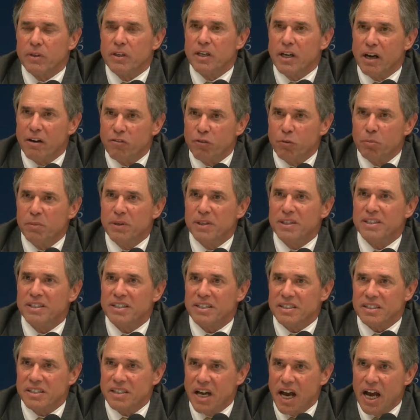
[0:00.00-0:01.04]
government
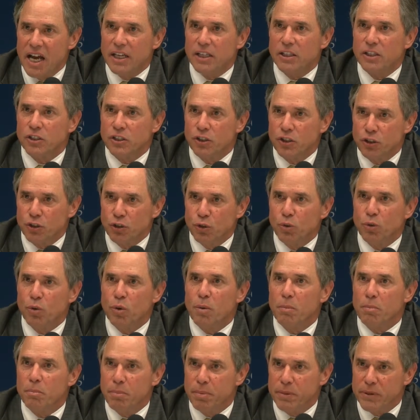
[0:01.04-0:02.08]
does not do
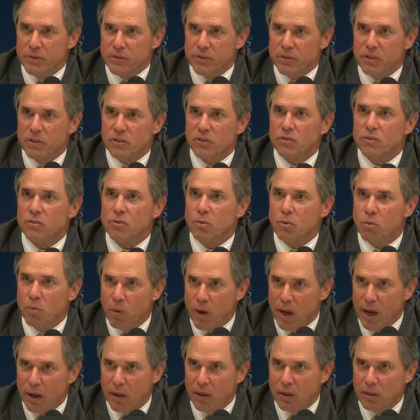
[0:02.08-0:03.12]
business
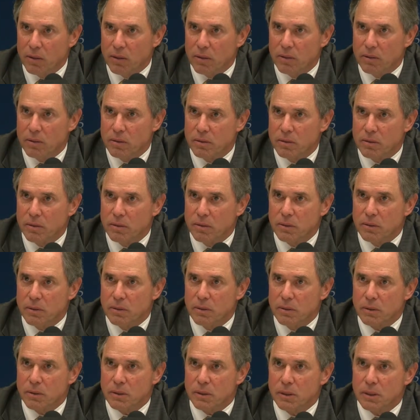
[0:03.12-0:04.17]
well,
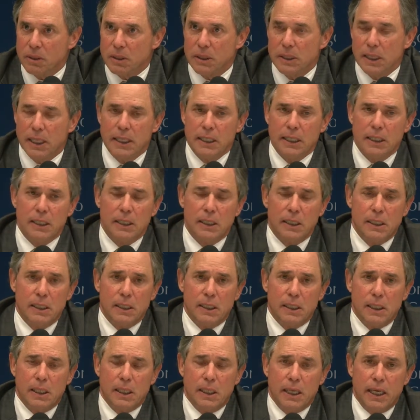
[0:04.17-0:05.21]
okay?
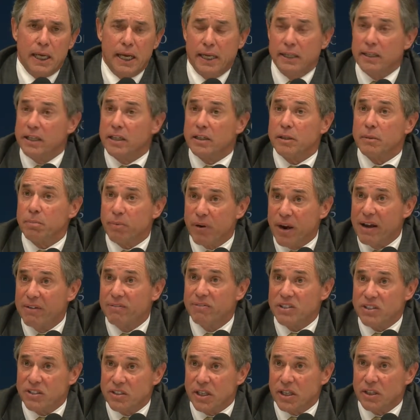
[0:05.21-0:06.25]
And that the
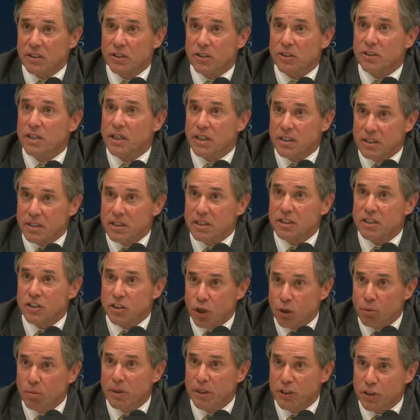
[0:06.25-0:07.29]
private sector does this
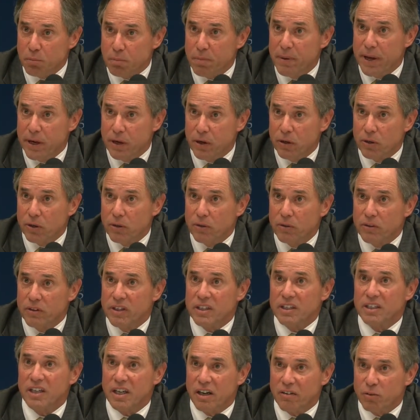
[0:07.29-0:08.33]
so much better
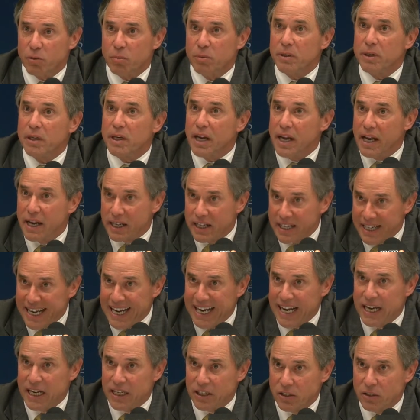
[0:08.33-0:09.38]
than government
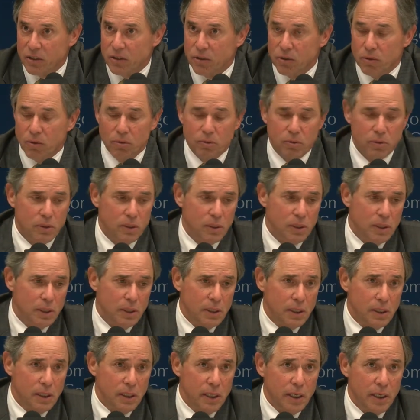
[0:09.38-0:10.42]
can do.
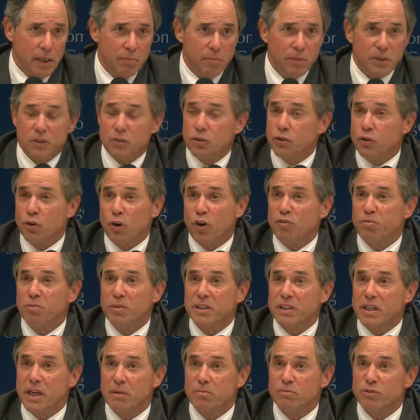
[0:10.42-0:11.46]
And Mr.
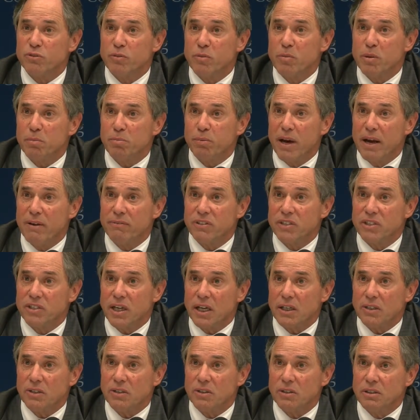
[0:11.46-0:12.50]
Dorfman comes from the private
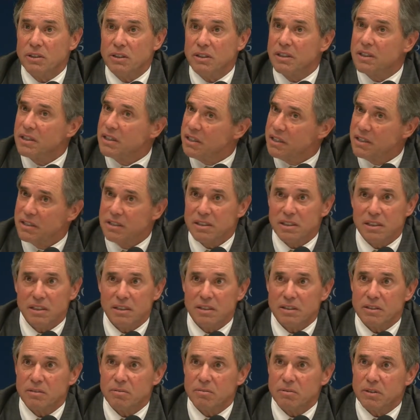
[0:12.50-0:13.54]
sector, and he
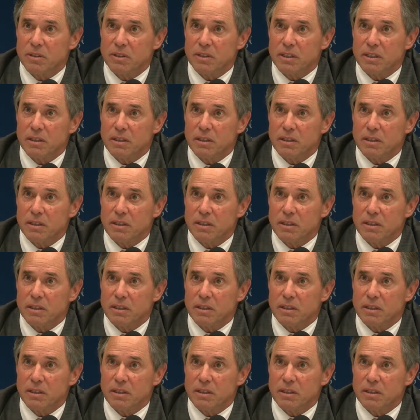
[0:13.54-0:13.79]
says,